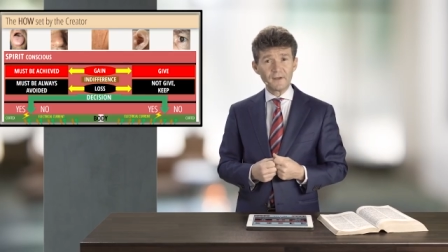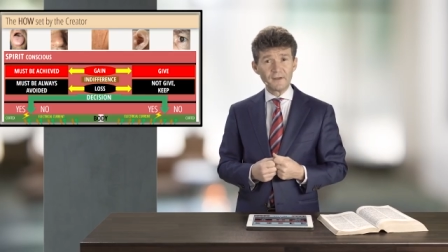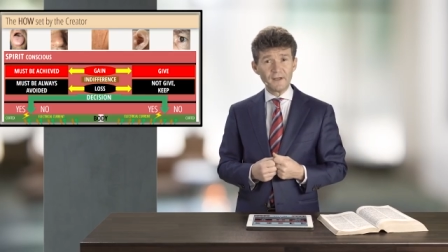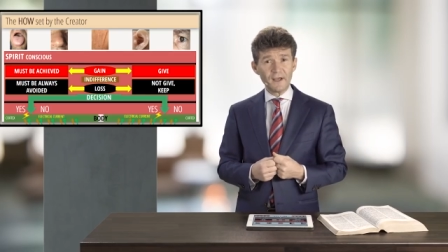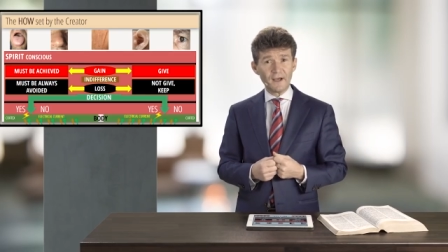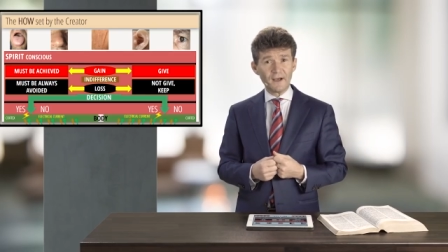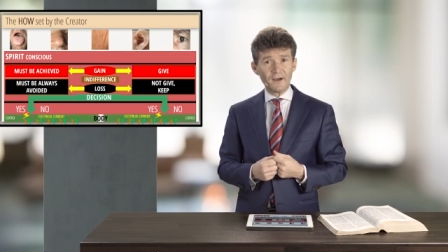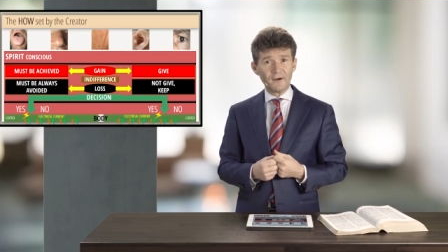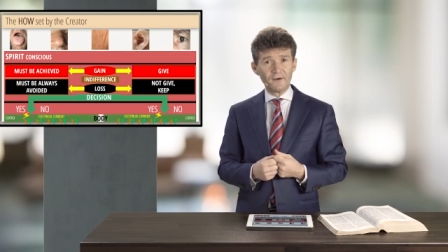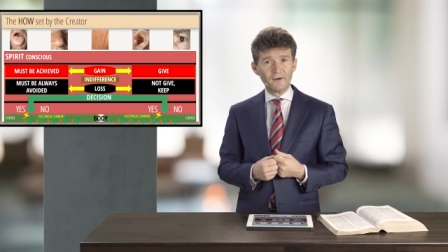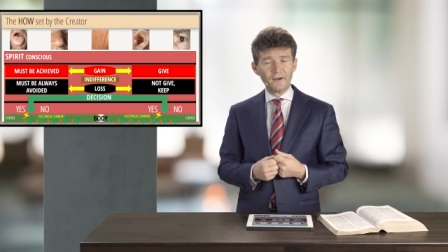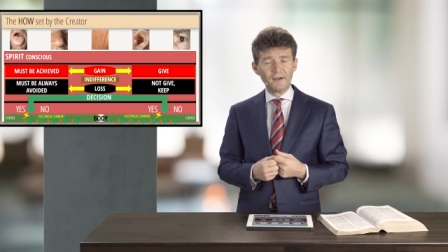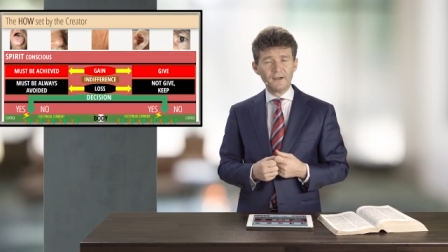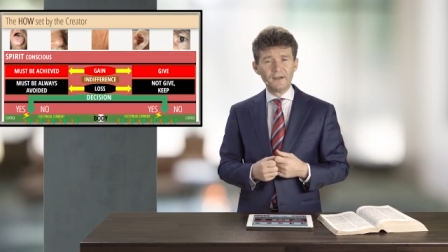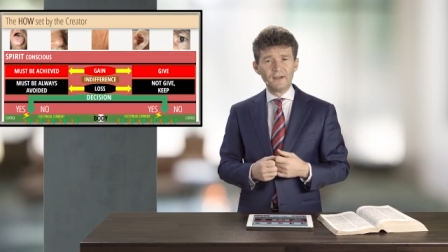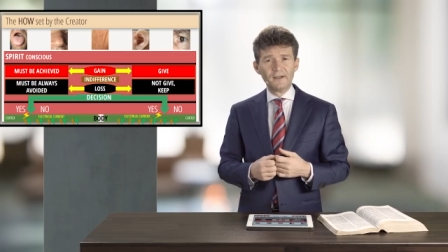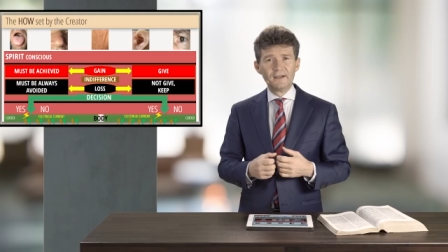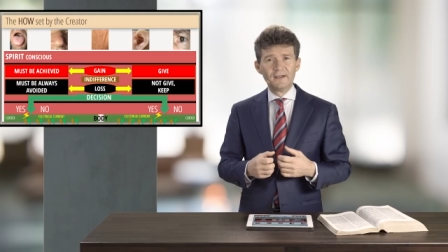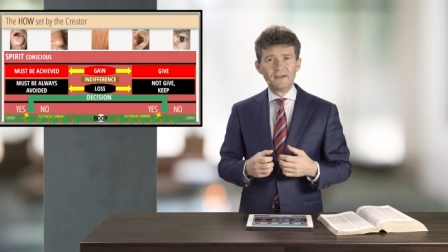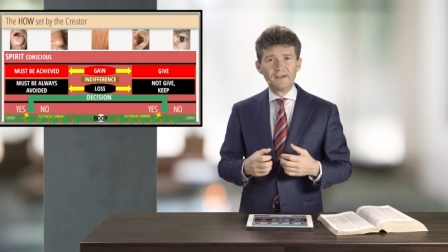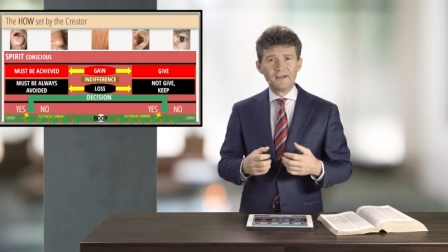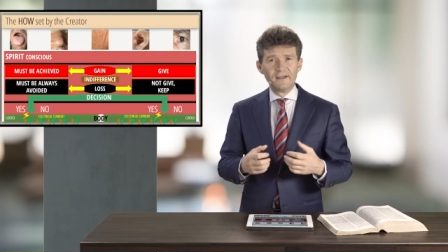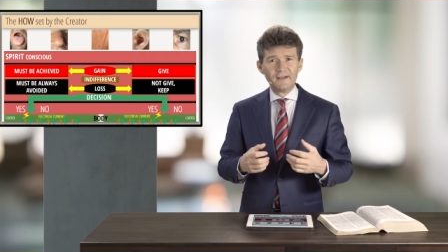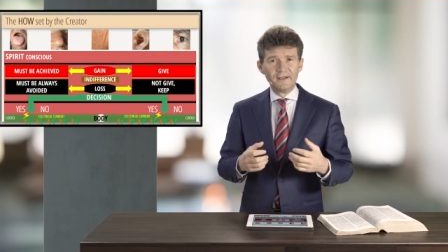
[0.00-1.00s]
Now,
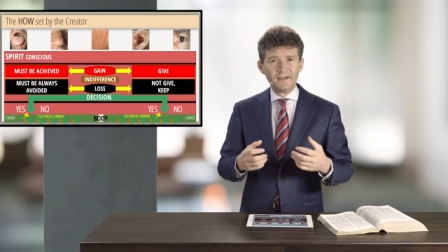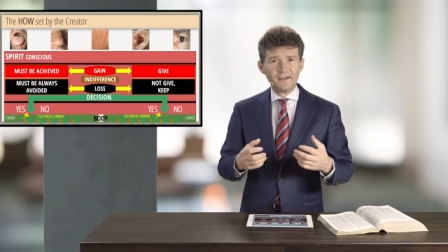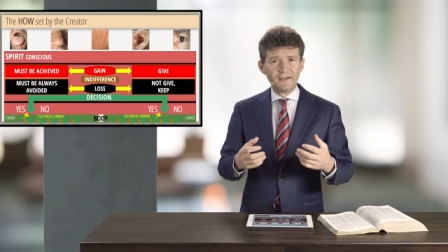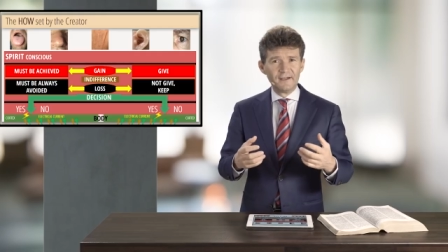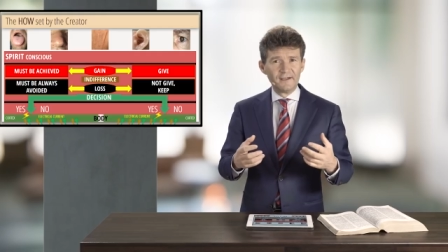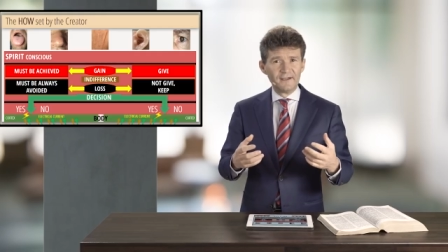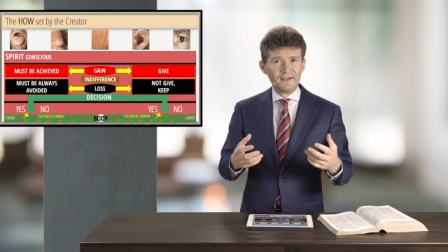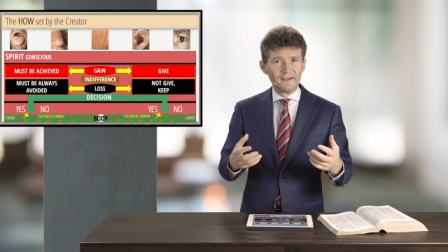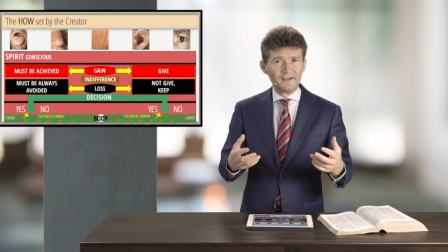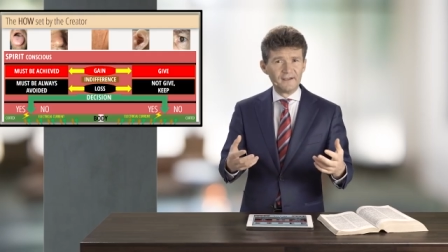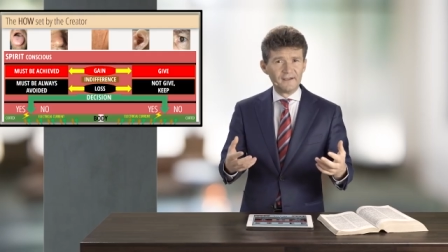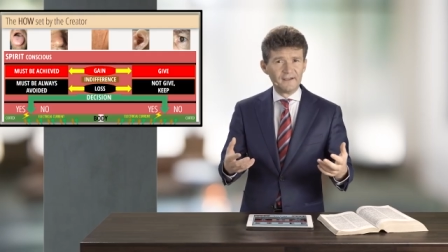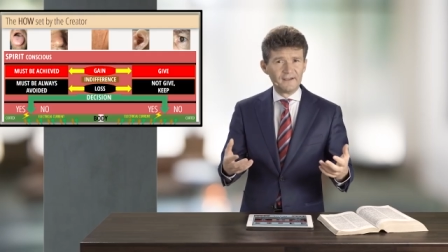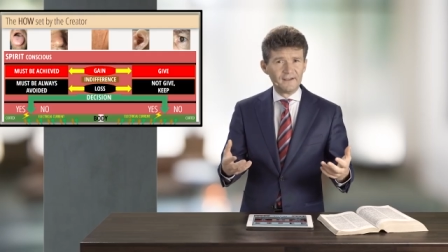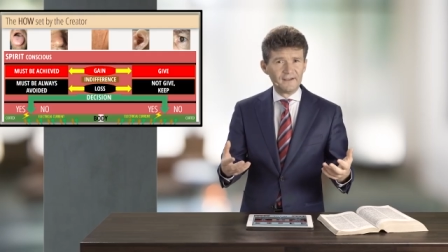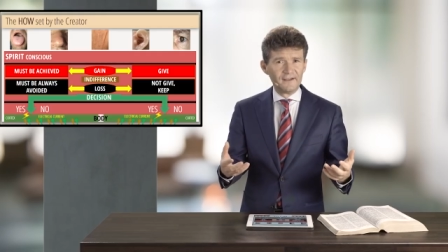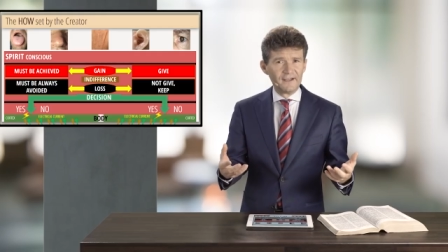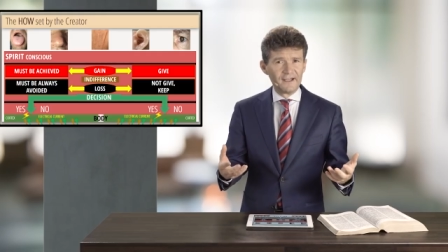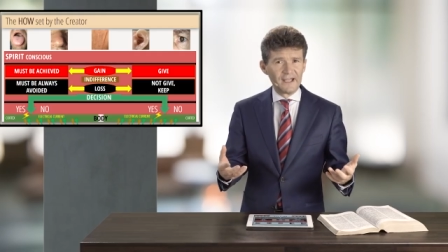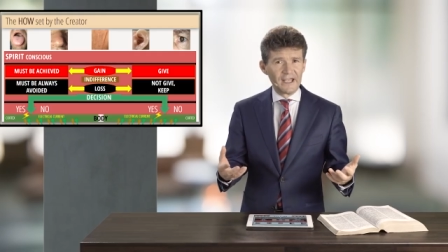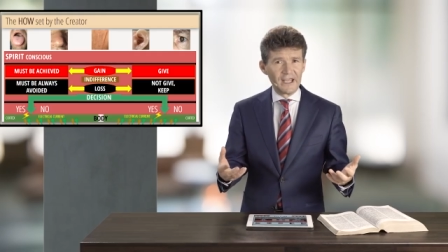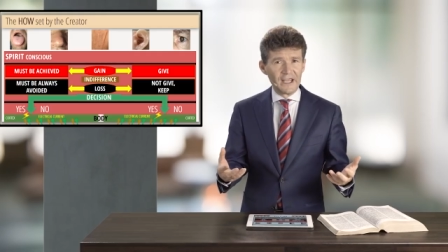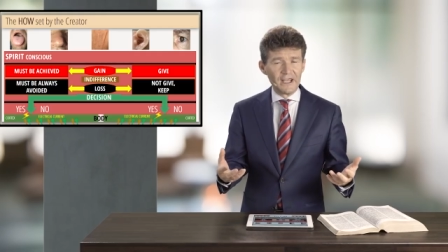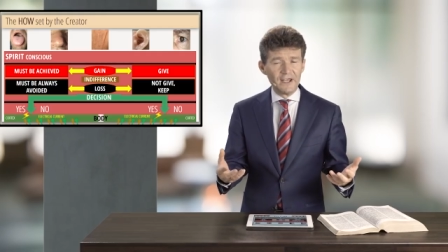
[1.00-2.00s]

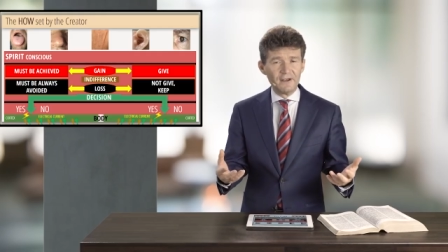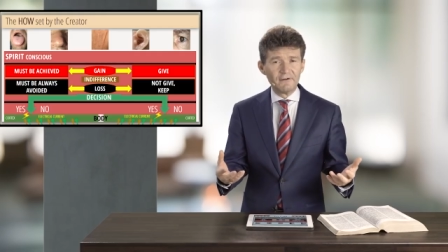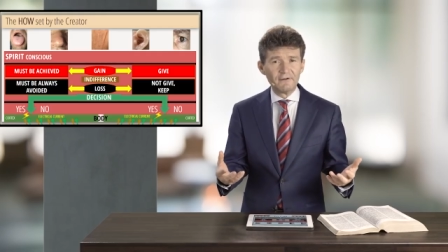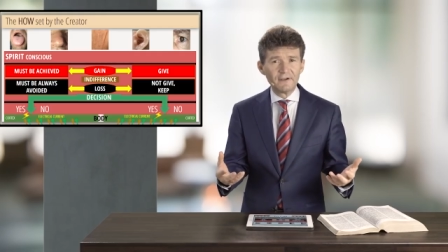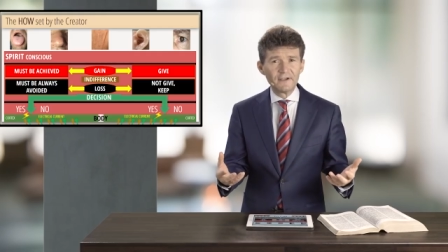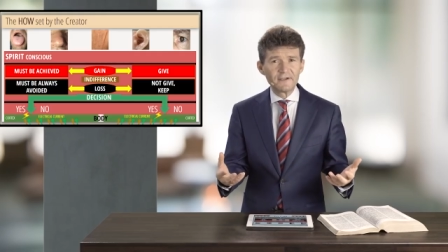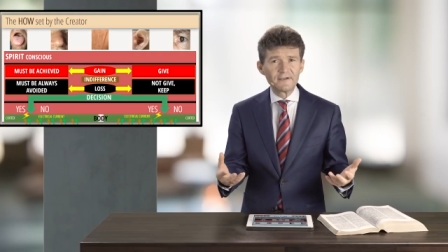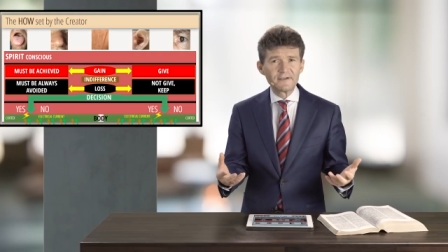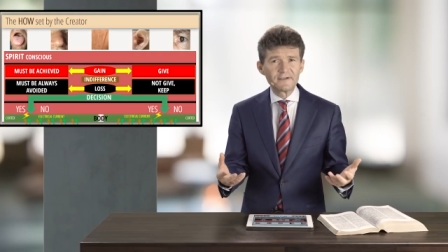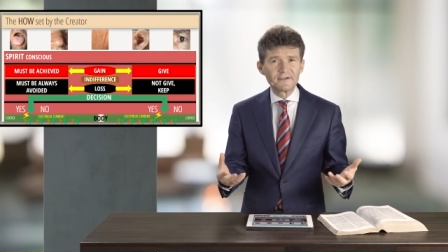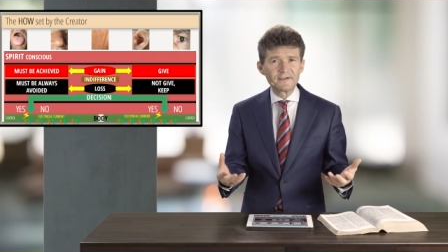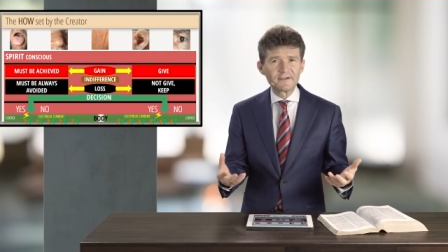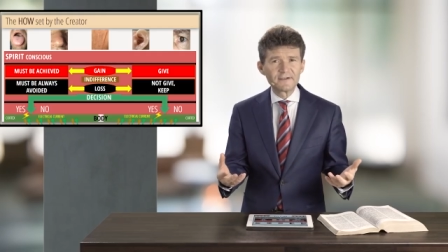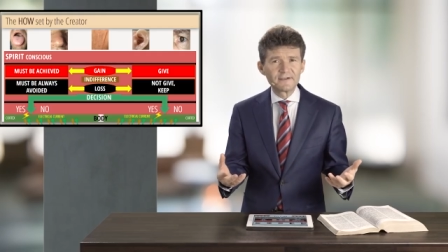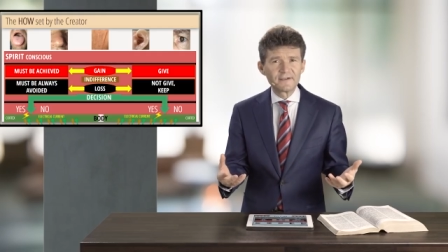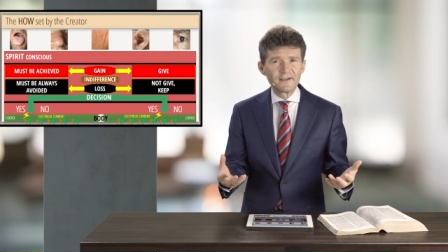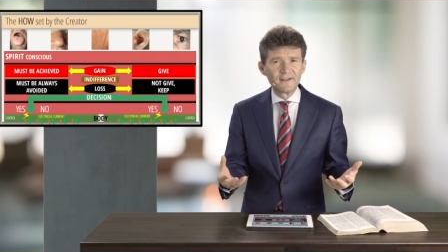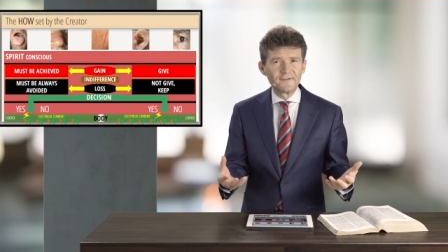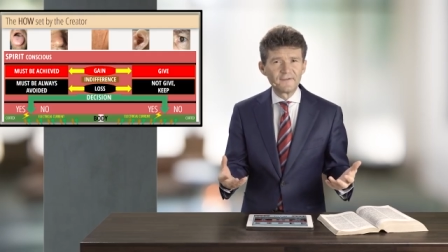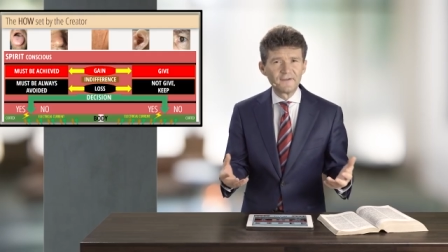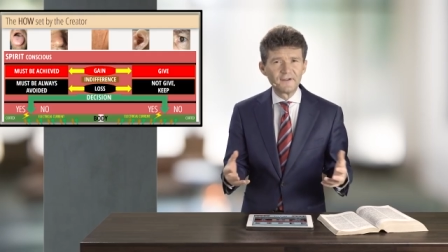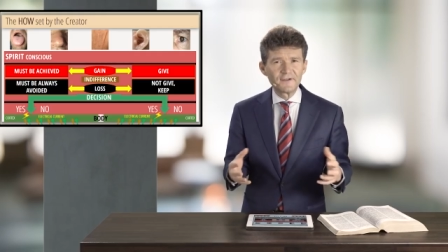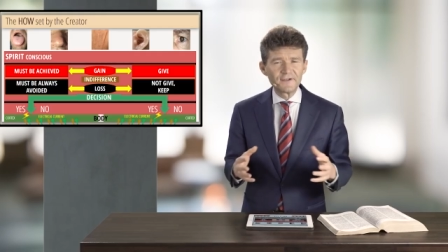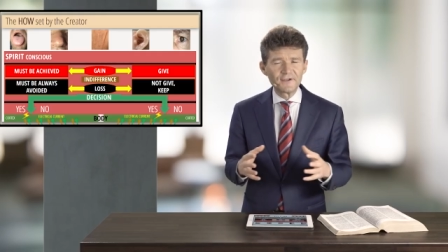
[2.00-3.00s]
here is
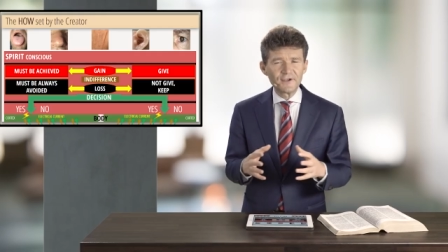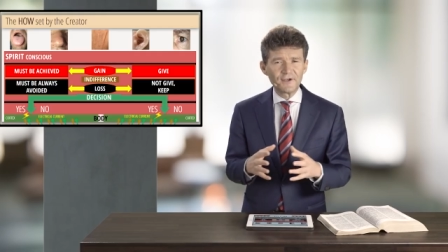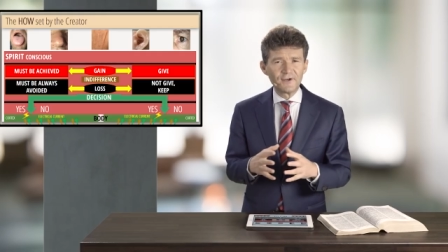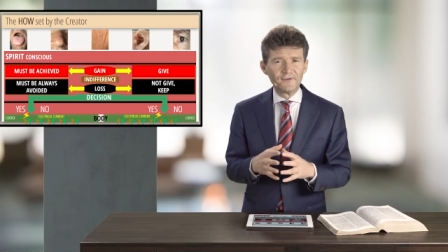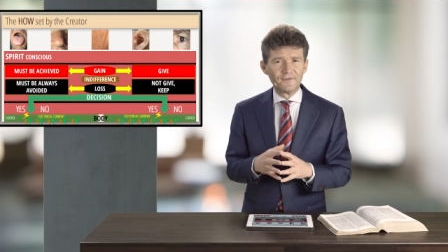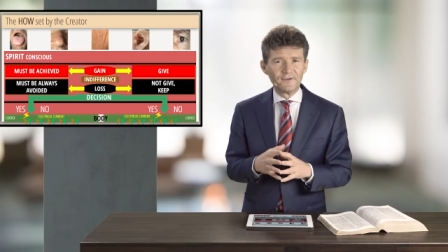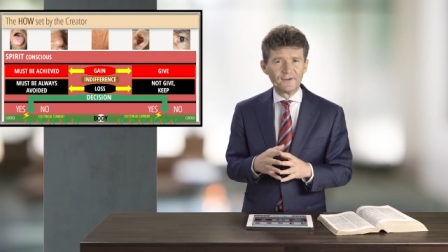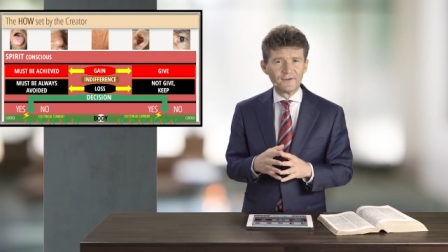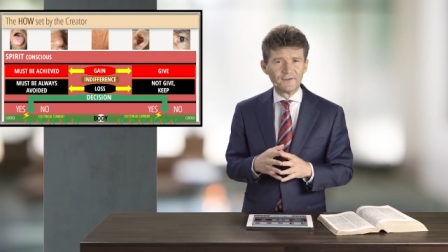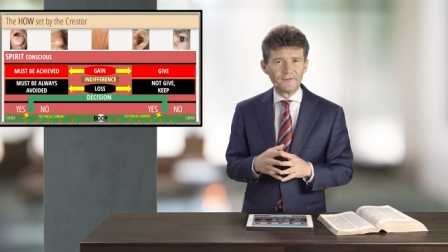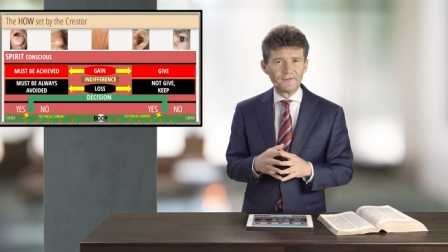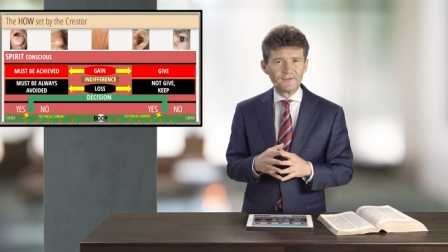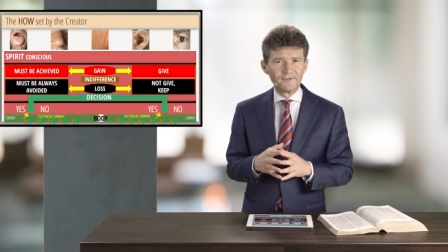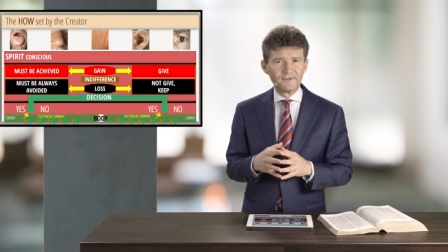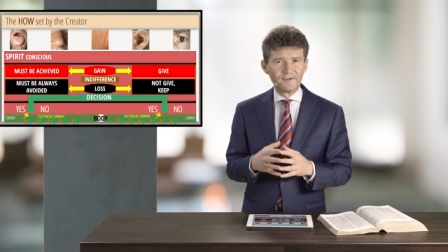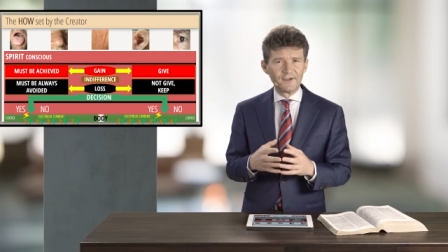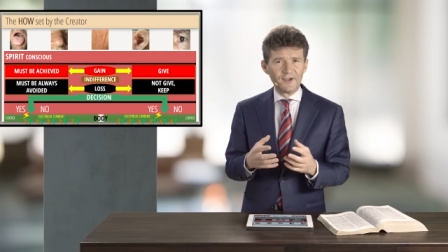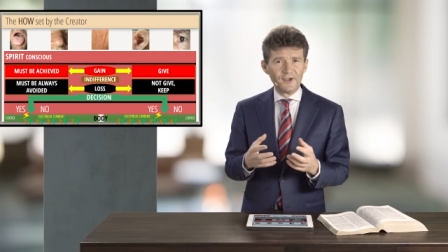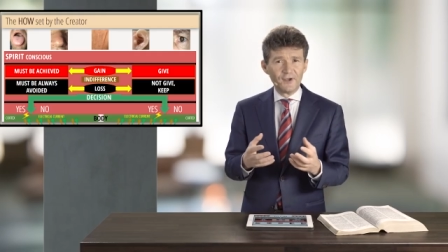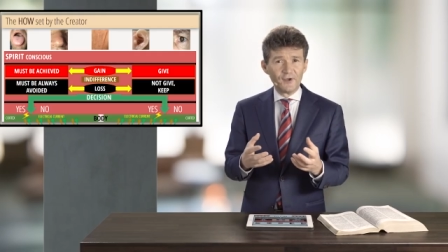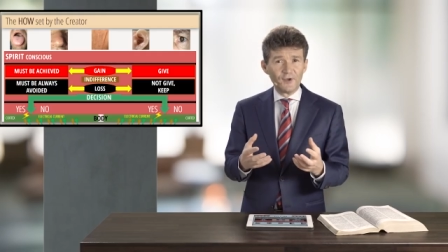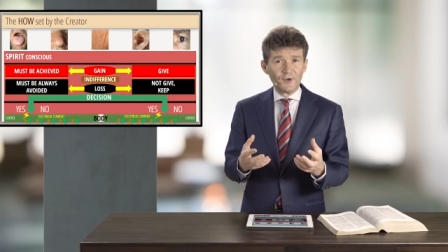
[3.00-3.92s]
the servant,